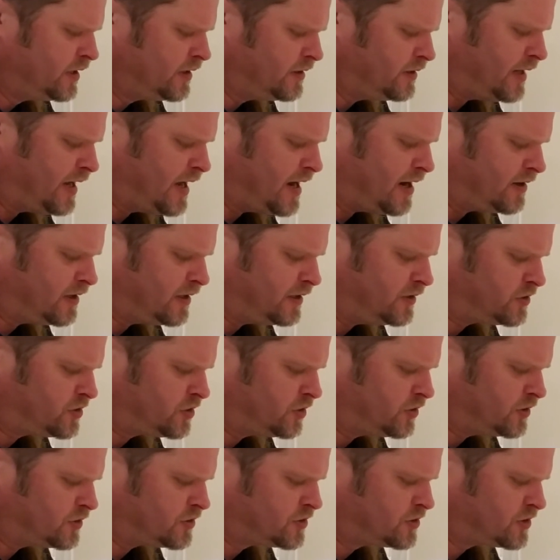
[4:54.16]
down
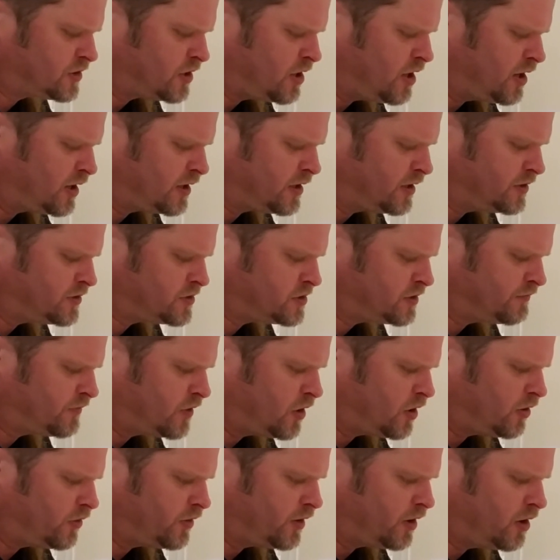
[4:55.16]
into the sockets of
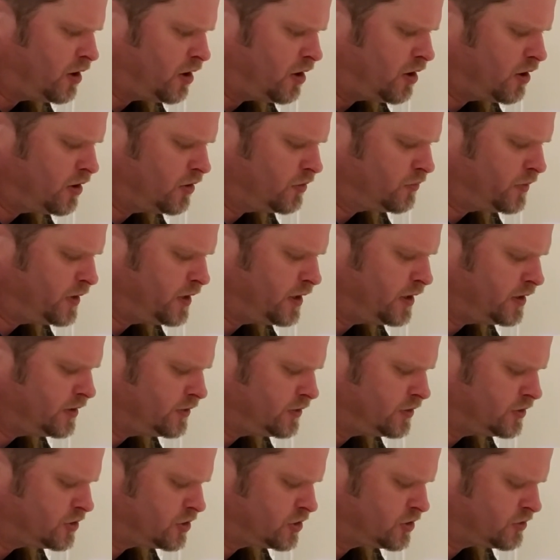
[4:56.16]
all the hardware,
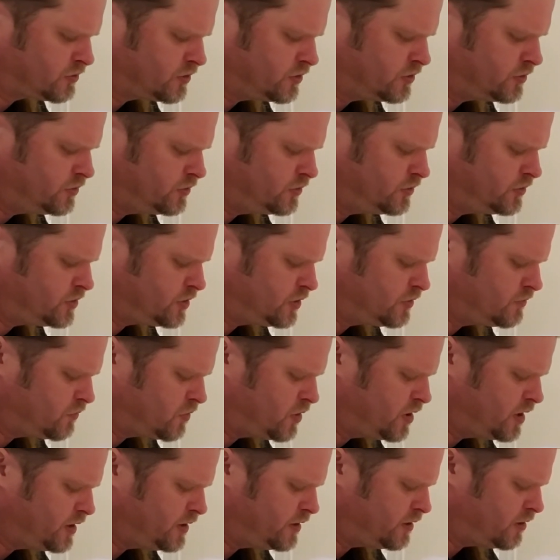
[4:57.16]
the screws and
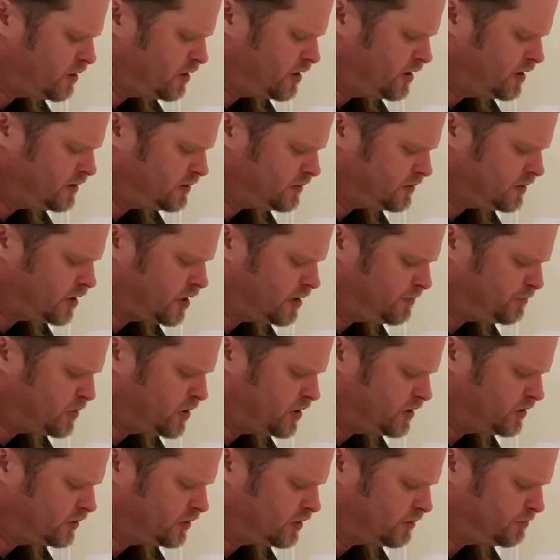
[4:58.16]
whatnot, up
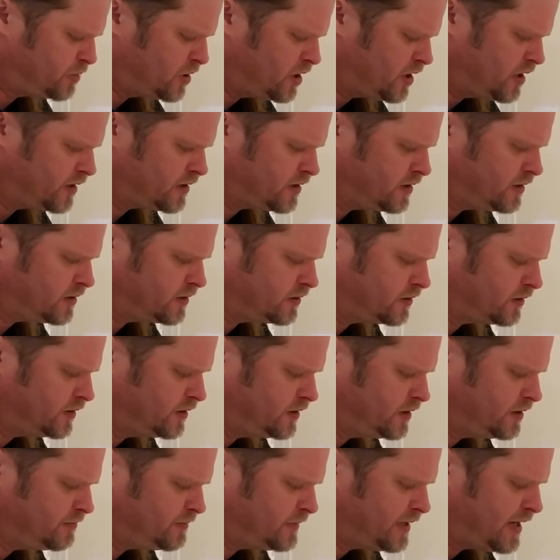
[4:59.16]
under the pocket
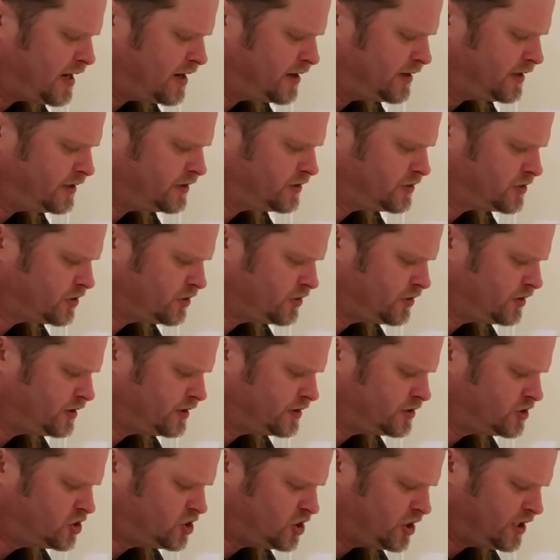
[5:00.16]
clip, down into
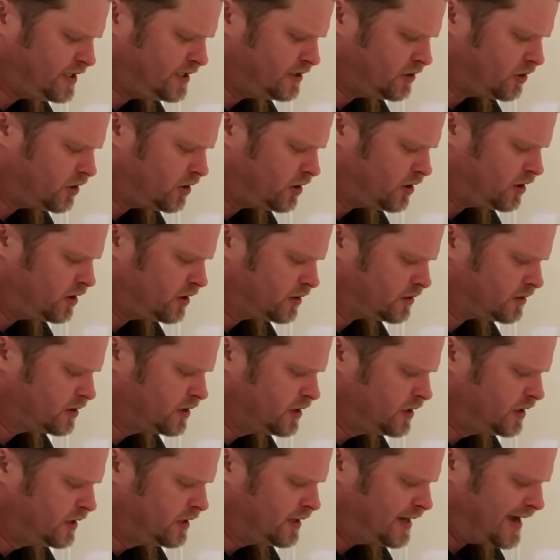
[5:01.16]
the G-lock,
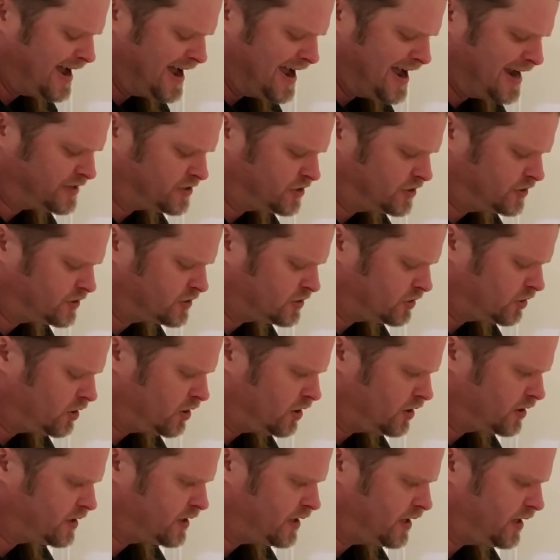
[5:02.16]
axis
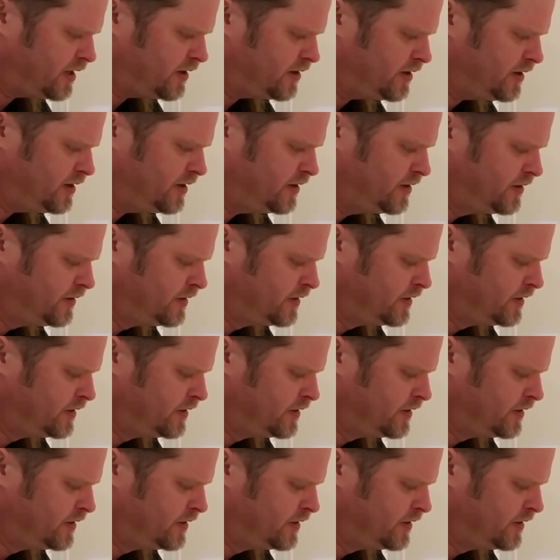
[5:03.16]
lock area.